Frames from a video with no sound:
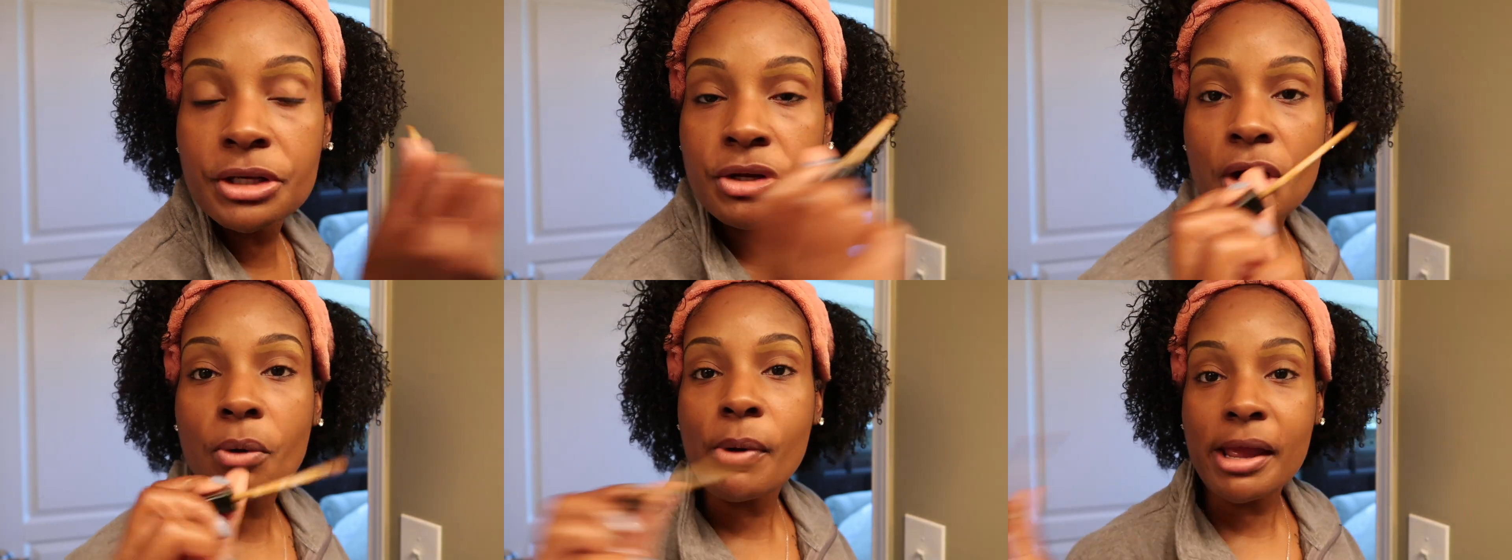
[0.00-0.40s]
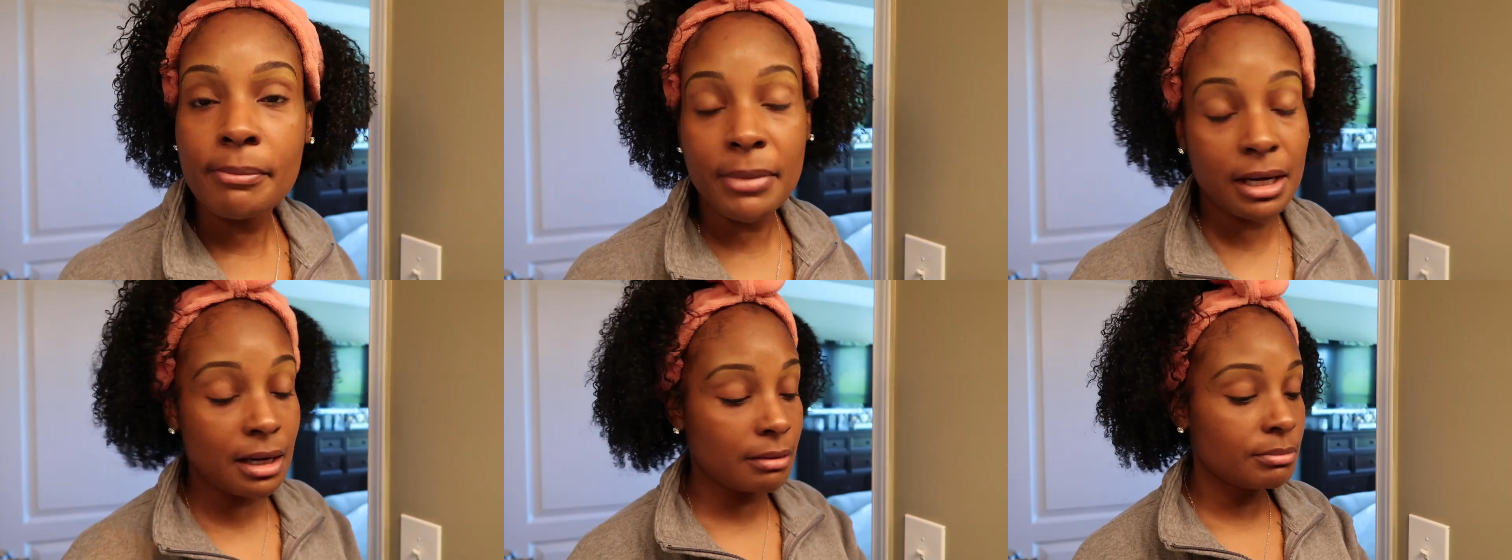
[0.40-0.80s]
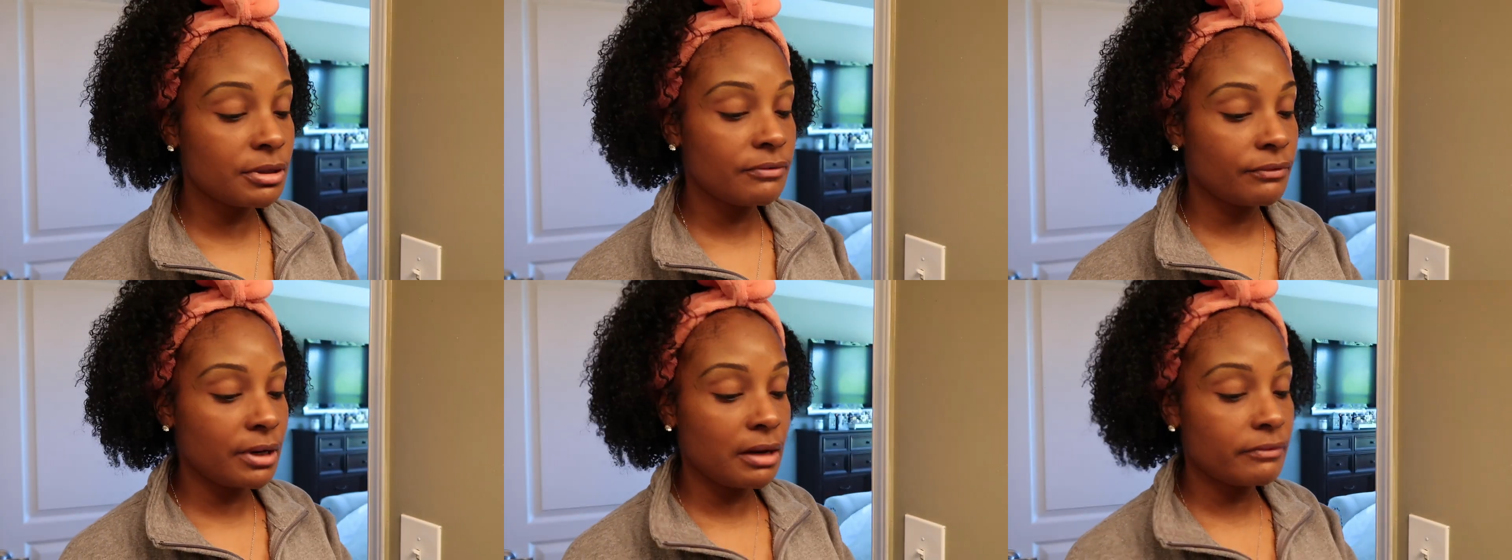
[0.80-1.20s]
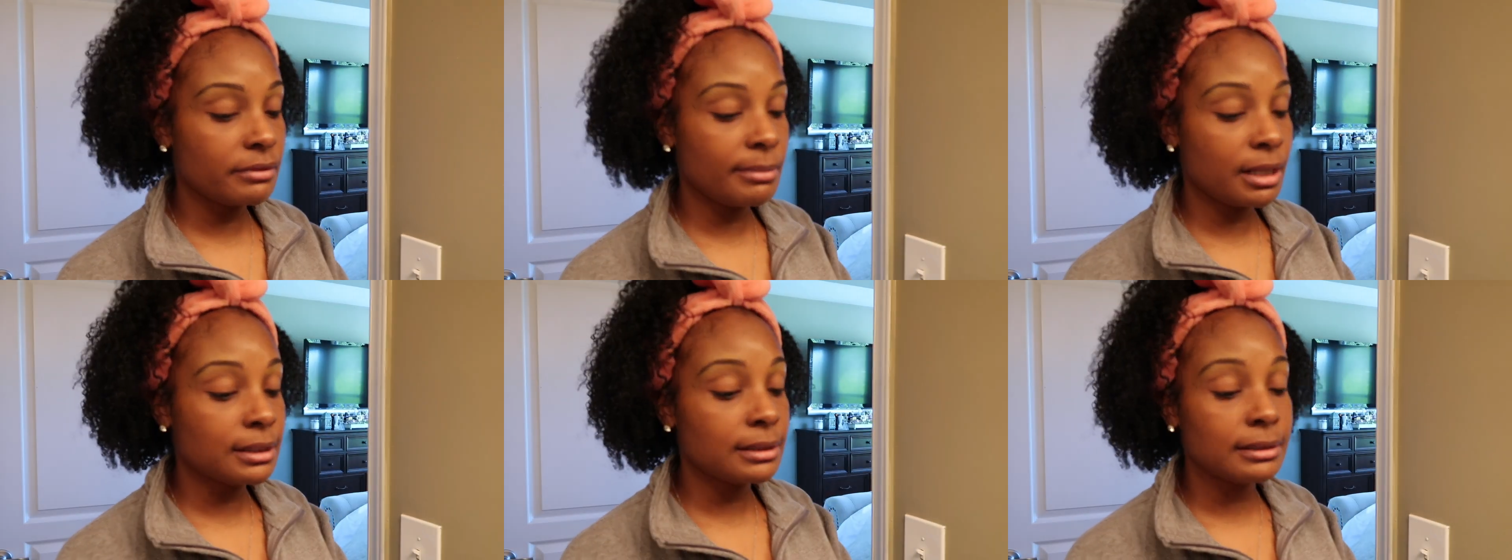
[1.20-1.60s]
Your way may not be for
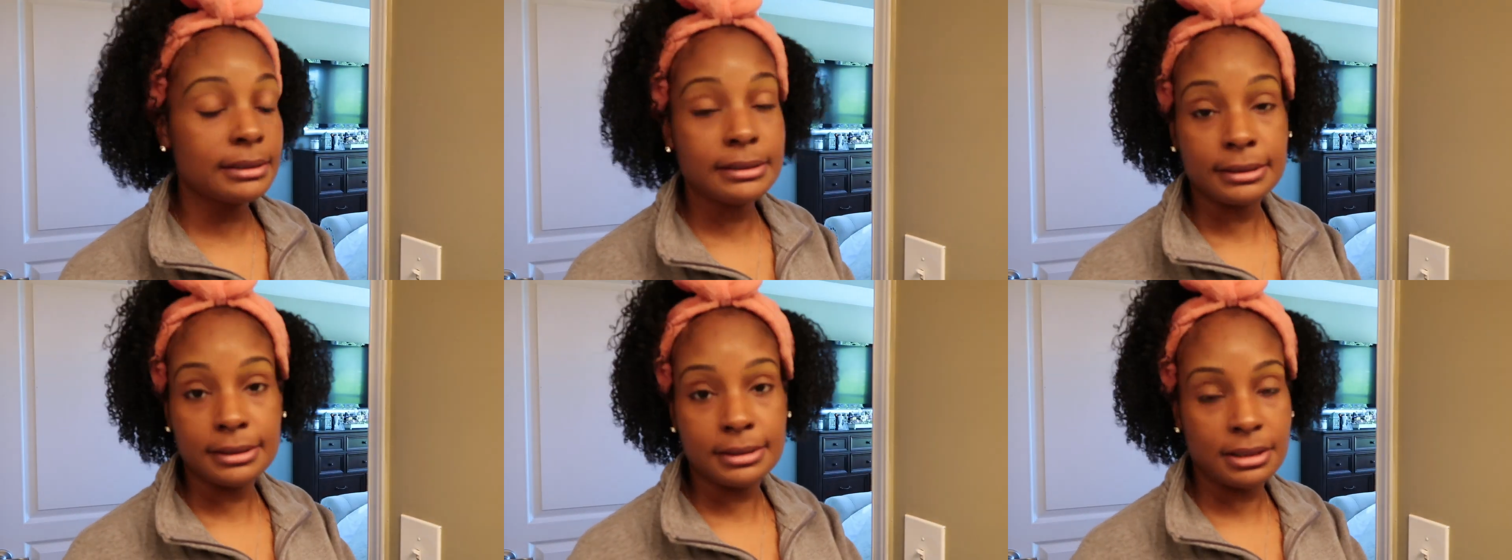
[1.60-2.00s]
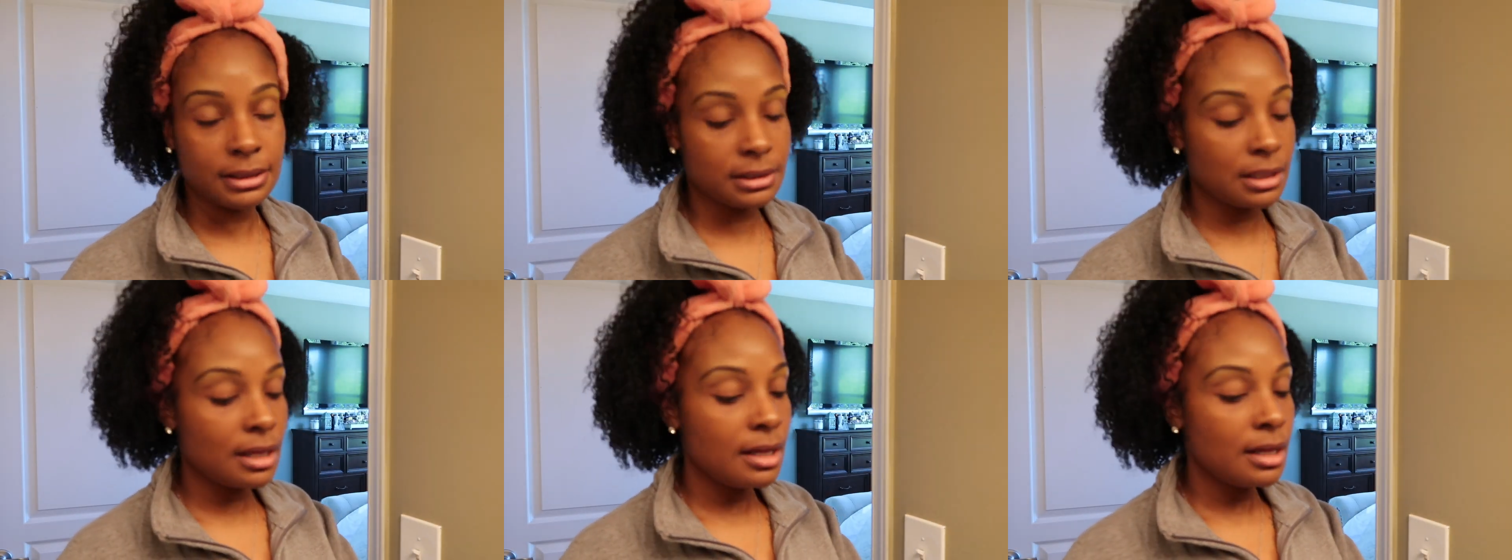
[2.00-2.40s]
everybody. This is just,